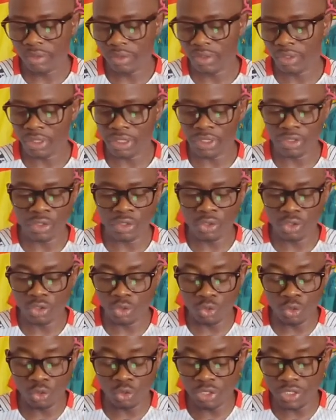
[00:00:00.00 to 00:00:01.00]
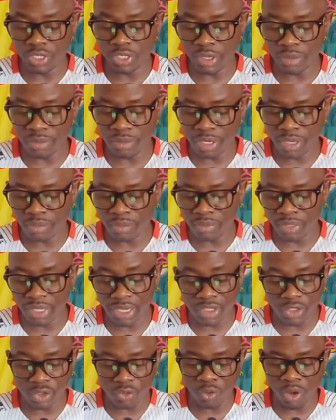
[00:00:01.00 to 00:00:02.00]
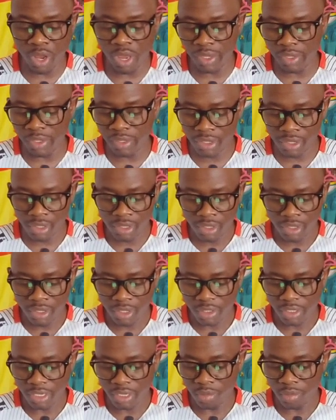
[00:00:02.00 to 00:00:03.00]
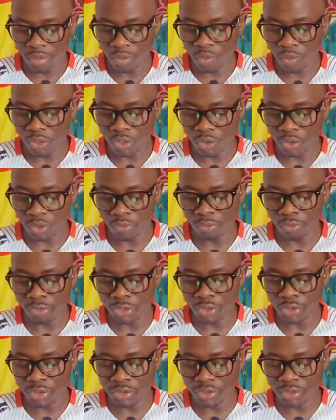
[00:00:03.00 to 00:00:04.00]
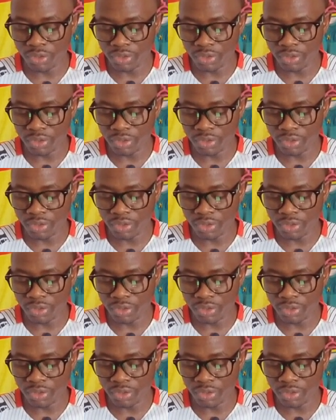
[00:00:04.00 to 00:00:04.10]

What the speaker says: I used 2 the same name. That is why Kelvin was confused.